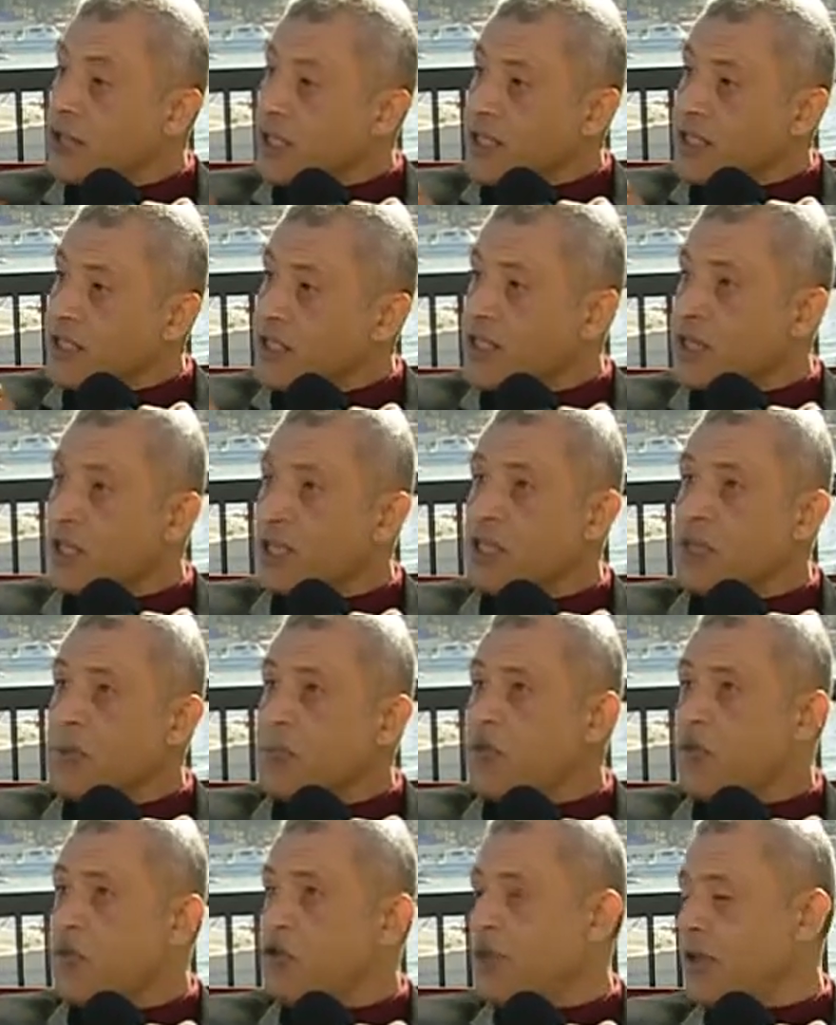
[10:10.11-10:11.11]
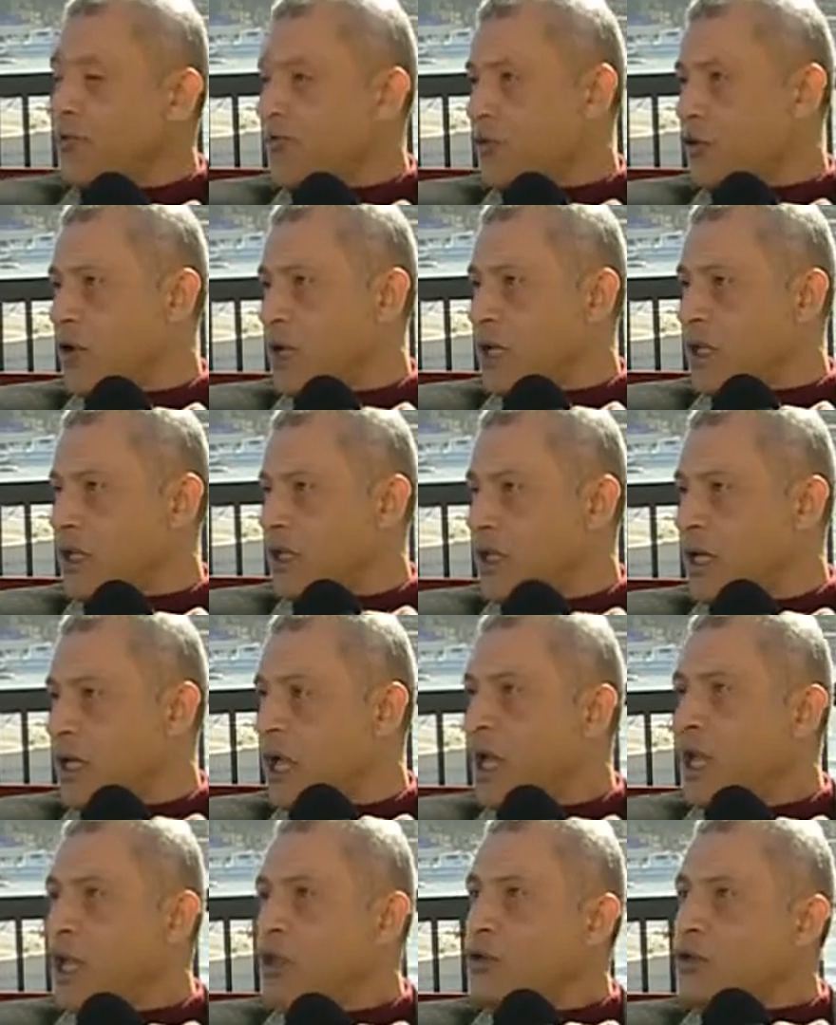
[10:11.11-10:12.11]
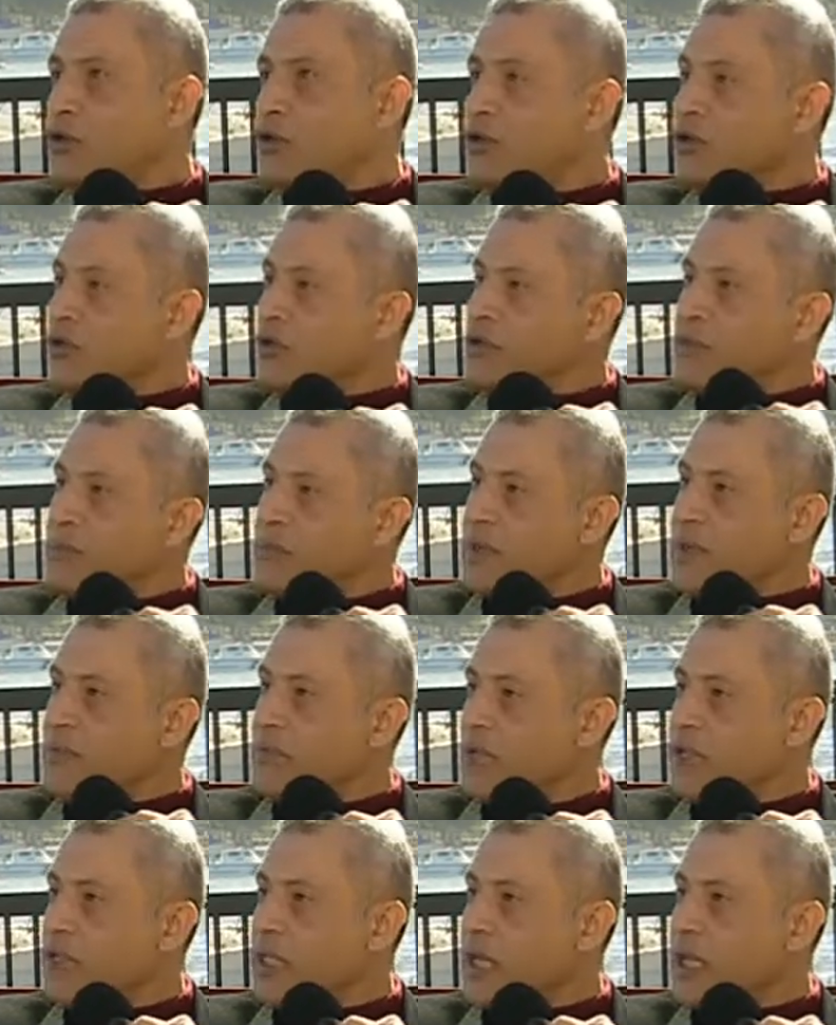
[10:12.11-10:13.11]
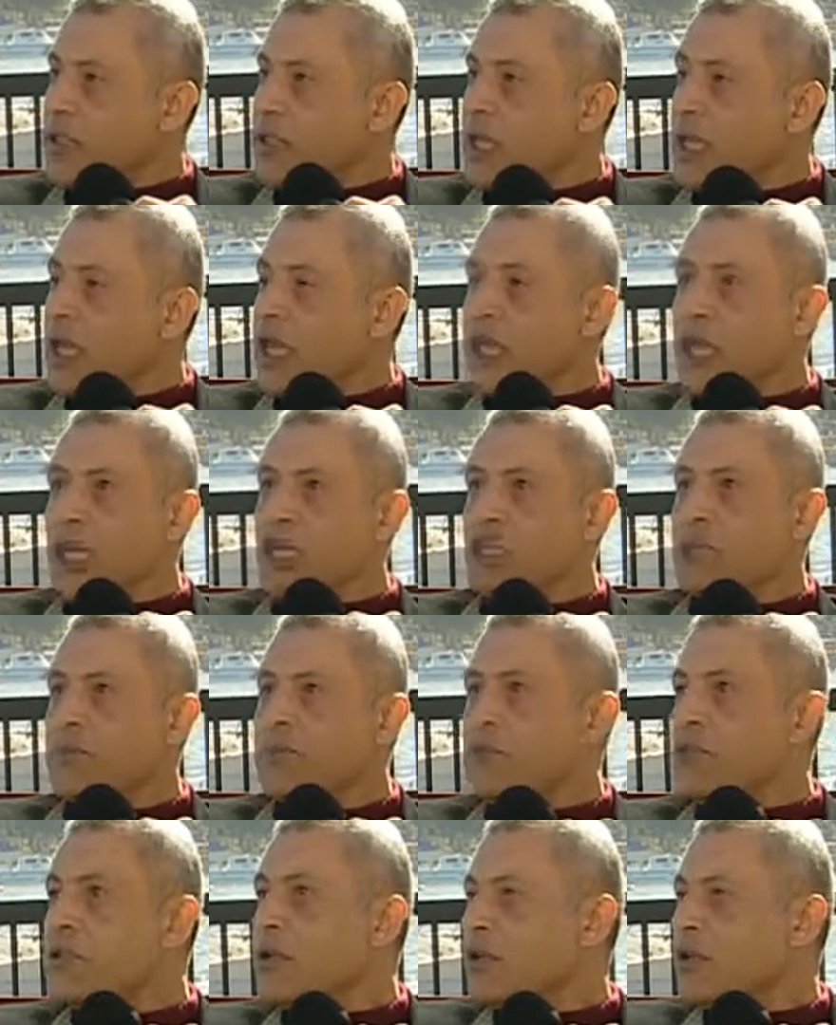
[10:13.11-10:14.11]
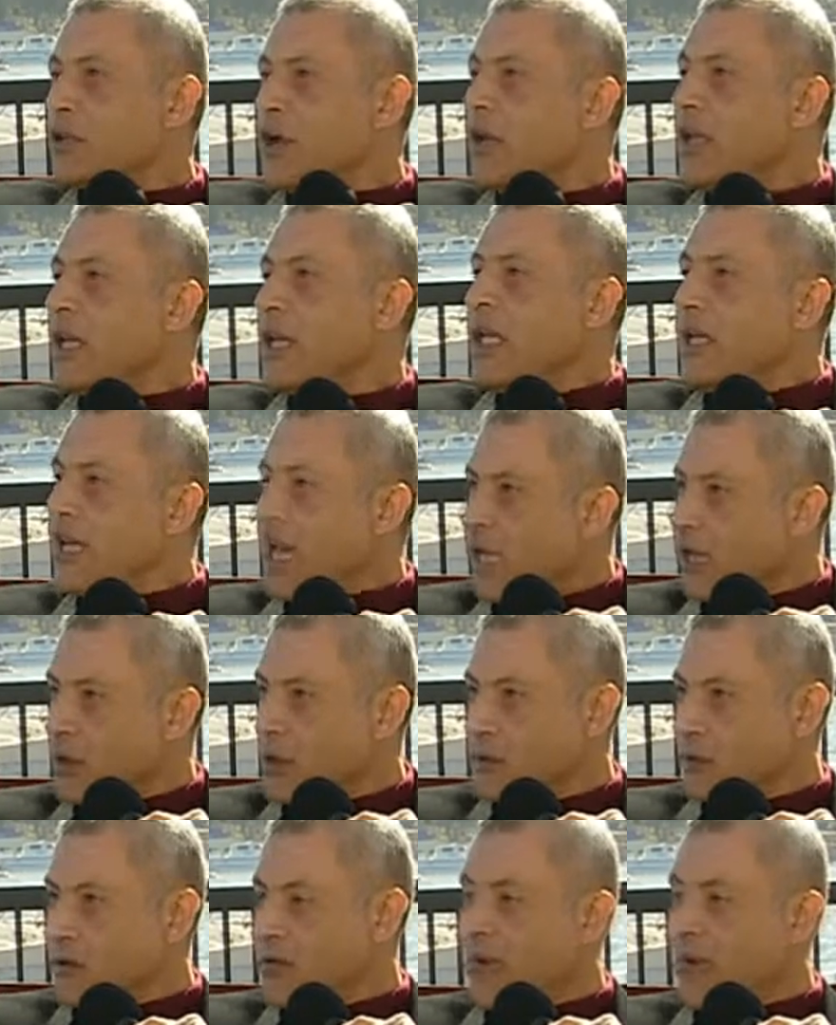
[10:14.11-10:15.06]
It's important for us to show the people that Egypt is not only Cairo.